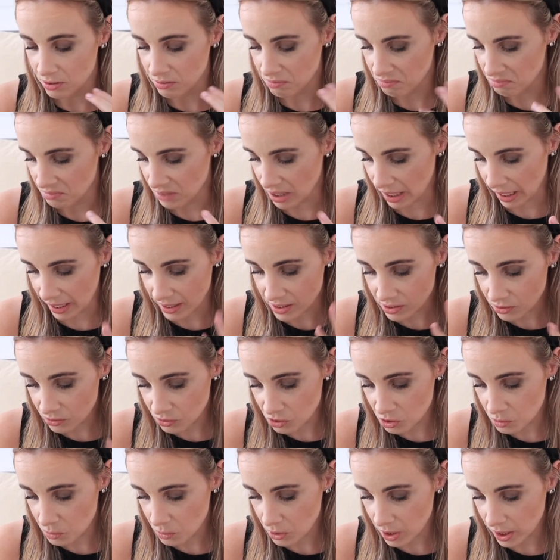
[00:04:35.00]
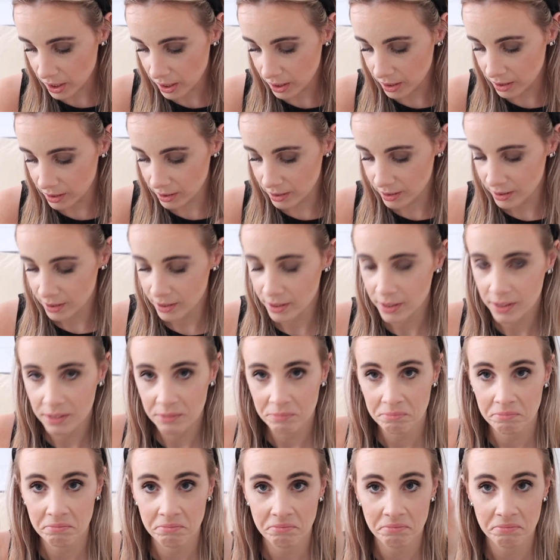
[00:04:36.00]
nasal spray,
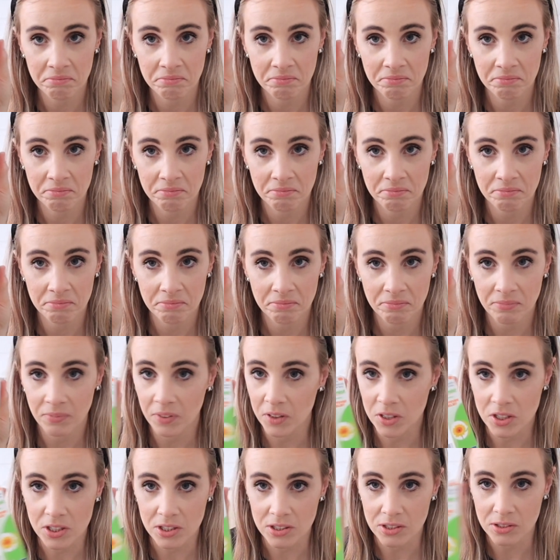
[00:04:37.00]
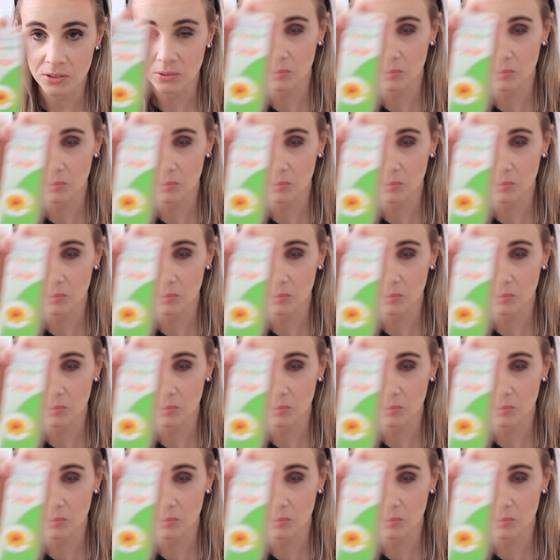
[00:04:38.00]
which is